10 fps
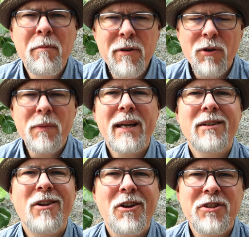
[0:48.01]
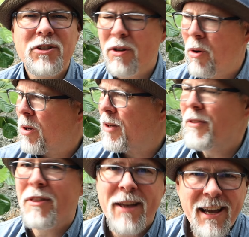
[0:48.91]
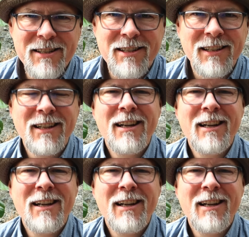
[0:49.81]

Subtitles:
Before we get an answer to all of that,